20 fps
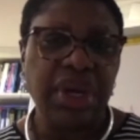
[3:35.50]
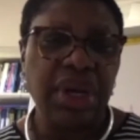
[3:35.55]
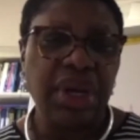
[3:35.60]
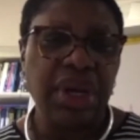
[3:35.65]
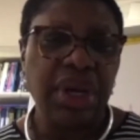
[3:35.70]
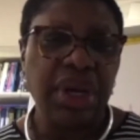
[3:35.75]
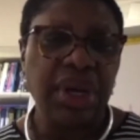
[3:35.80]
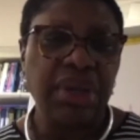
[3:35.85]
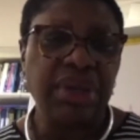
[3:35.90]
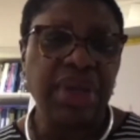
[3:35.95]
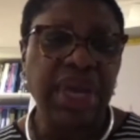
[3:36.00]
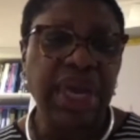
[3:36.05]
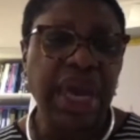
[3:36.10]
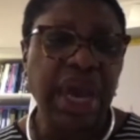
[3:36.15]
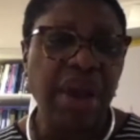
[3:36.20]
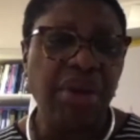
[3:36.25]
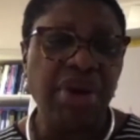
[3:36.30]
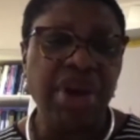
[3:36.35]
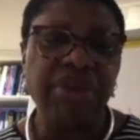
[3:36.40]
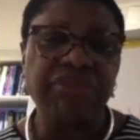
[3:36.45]
in the
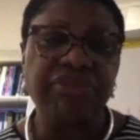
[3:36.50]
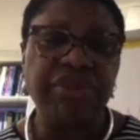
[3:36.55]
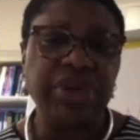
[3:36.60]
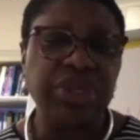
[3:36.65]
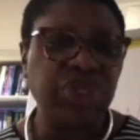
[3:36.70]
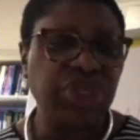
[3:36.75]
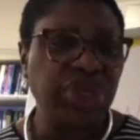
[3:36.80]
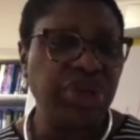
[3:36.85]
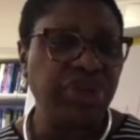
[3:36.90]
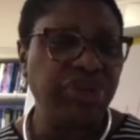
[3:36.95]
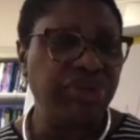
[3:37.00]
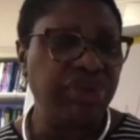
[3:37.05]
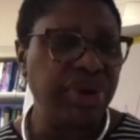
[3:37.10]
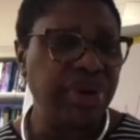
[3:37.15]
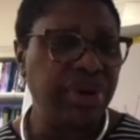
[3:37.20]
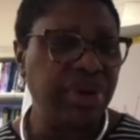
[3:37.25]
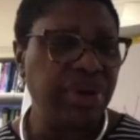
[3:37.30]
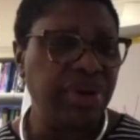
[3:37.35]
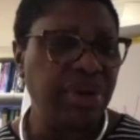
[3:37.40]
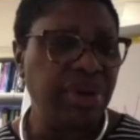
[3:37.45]
caring for
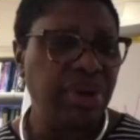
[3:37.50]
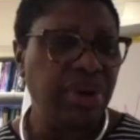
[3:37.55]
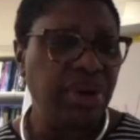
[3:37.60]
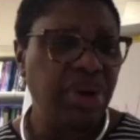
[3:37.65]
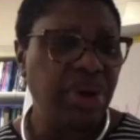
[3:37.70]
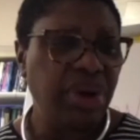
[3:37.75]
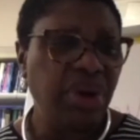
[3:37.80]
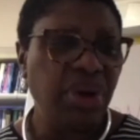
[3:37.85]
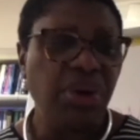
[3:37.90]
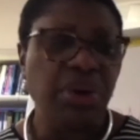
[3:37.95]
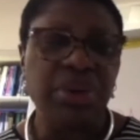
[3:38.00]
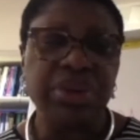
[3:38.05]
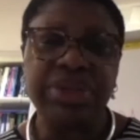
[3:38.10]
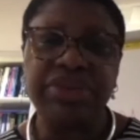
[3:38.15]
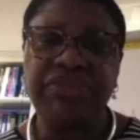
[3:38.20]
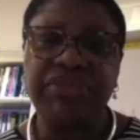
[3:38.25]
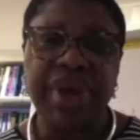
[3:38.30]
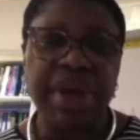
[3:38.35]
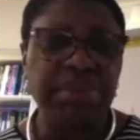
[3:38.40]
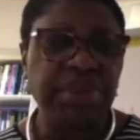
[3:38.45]
children, older
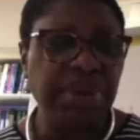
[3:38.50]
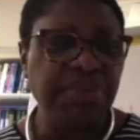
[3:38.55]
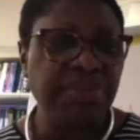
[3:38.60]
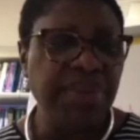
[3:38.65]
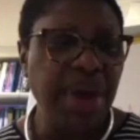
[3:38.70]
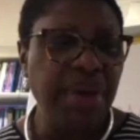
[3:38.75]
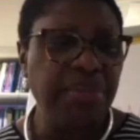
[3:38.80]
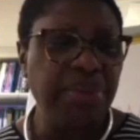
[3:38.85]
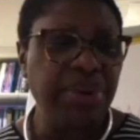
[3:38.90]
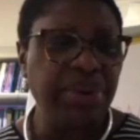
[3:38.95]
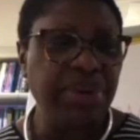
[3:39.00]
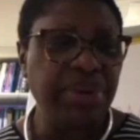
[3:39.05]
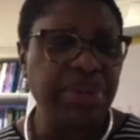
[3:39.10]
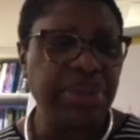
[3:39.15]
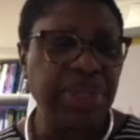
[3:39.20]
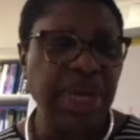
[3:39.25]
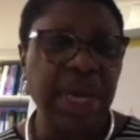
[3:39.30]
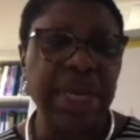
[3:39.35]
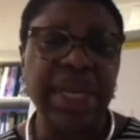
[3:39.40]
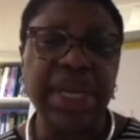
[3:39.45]
family
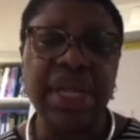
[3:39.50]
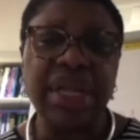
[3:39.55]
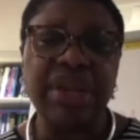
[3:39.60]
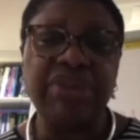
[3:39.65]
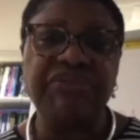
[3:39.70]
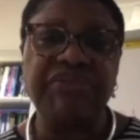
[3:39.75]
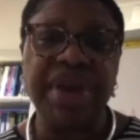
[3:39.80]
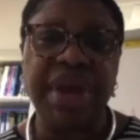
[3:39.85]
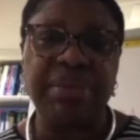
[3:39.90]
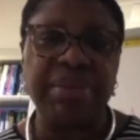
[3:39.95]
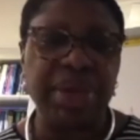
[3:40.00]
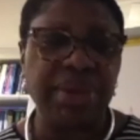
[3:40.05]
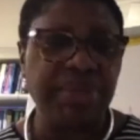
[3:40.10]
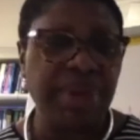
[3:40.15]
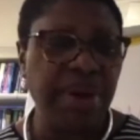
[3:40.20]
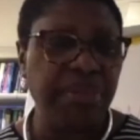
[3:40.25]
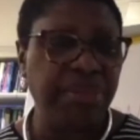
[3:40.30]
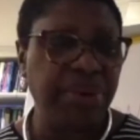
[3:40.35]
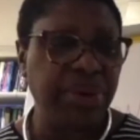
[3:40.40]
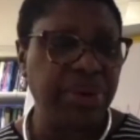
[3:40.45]
members, and ill family
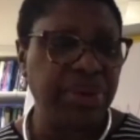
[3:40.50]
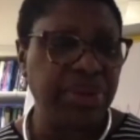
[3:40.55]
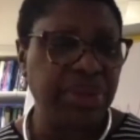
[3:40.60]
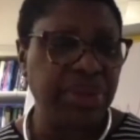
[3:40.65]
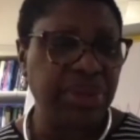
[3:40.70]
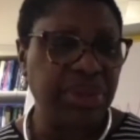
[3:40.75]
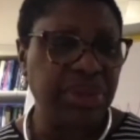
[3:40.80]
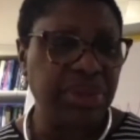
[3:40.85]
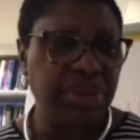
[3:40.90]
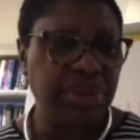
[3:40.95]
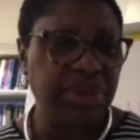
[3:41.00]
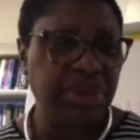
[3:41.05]
members.